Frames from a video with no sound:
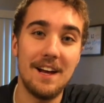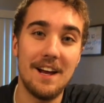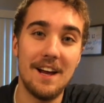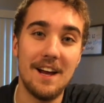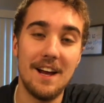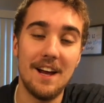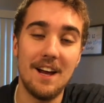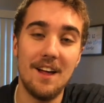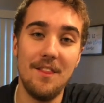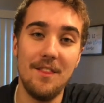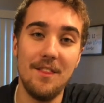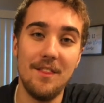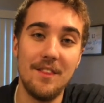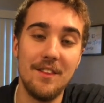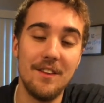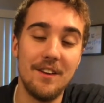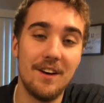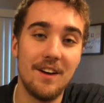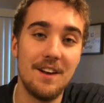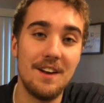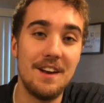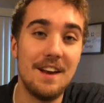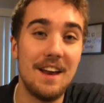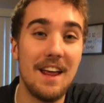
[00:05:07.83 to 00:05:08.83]
and
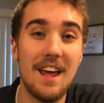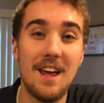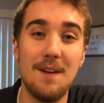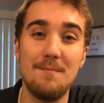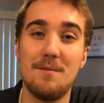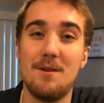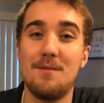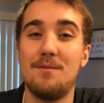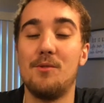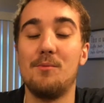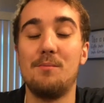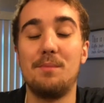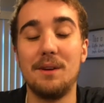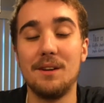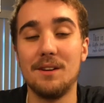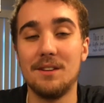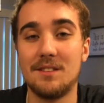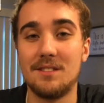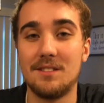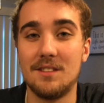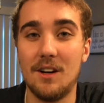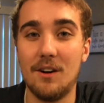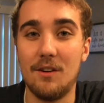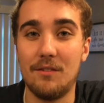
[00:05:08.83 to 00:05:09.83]
the name of the beer
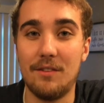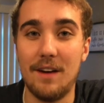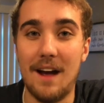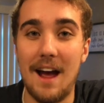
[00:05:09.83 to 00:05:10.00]
itself.